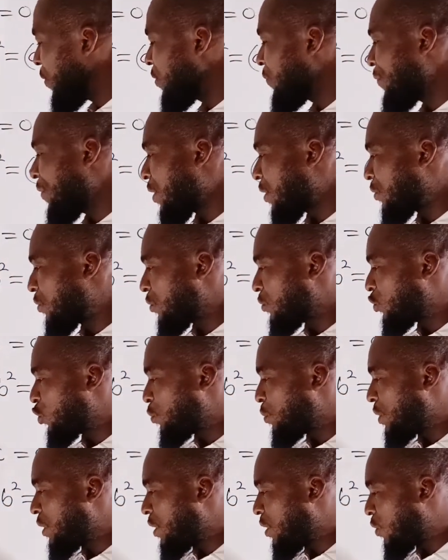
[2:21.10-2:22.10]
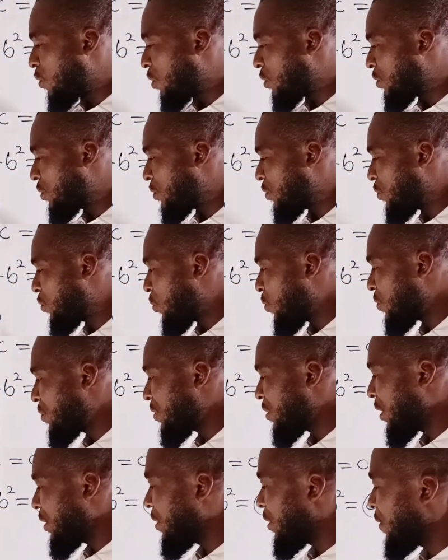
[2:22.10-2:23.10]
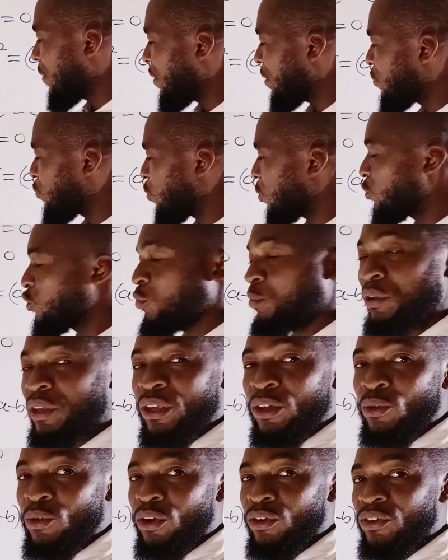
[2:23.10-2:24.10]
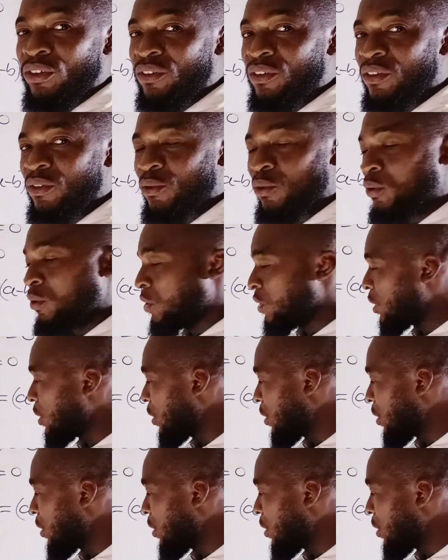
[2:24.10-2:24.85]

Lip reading: these factors to be equal to 0. Setting this one to be equal to 0,